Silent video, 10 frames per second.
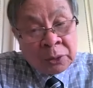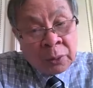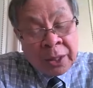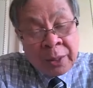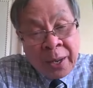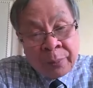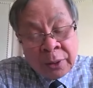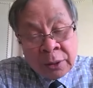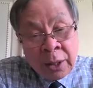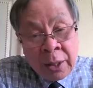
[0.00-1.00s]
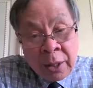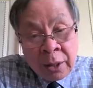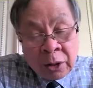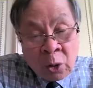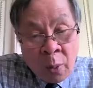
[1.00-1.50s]
So it depends on the,
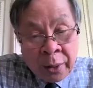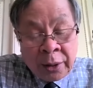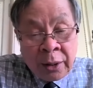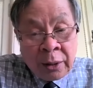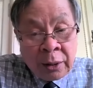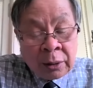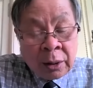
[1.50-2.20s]
the quality,